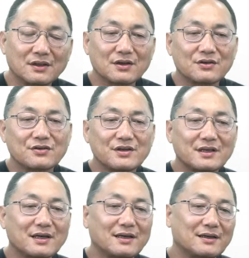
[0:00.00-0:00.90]
You see,
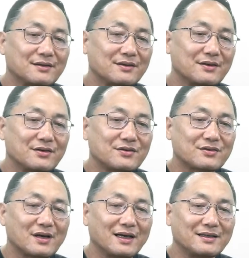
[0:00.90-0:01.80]
this
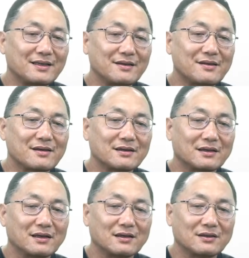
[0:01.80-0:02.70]
hadith,
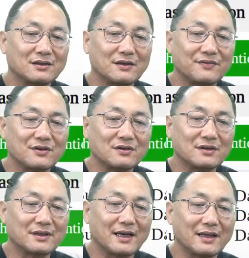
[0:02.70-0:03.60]
if you
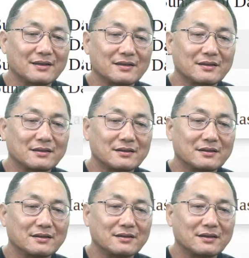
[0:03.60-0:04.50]
look at,
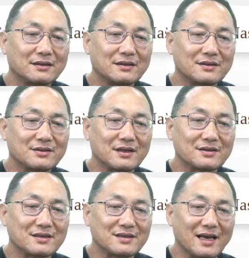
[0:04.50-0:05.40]
it says
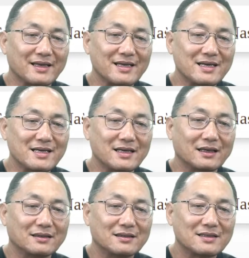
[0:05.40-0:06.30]
a sahih,
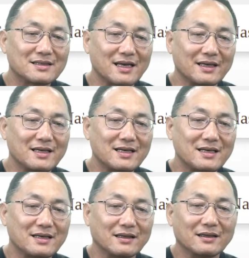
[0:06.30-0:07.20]

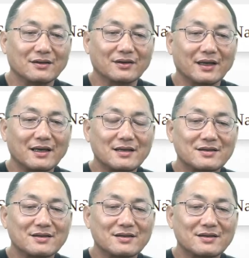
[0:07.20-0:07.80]
okay?